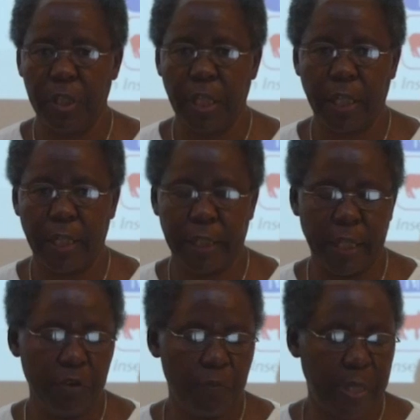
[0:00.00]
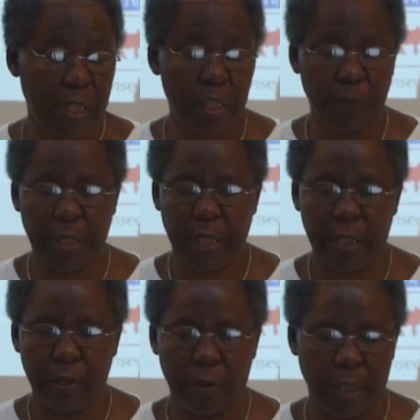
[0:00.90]
and 2013, we
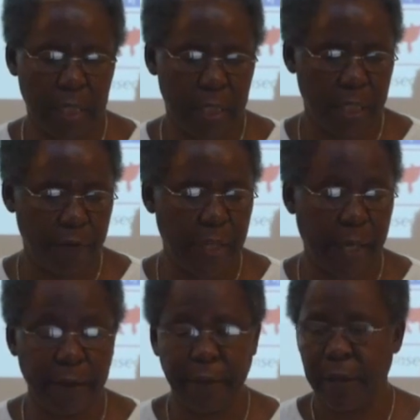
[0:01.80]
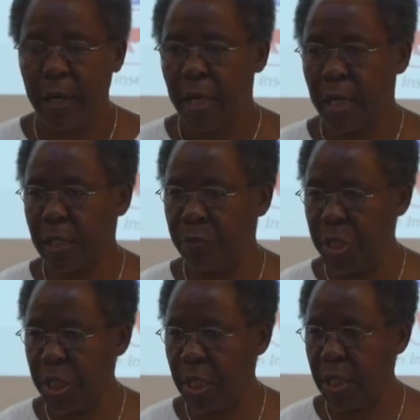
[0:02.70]
participated on the Save the Earth
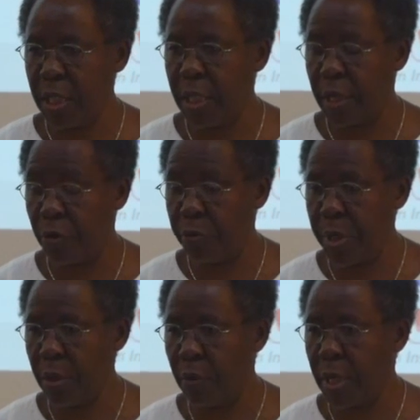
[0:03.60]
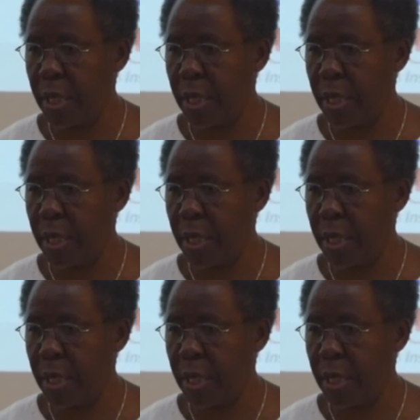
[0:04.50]
exhibition in Nairobi,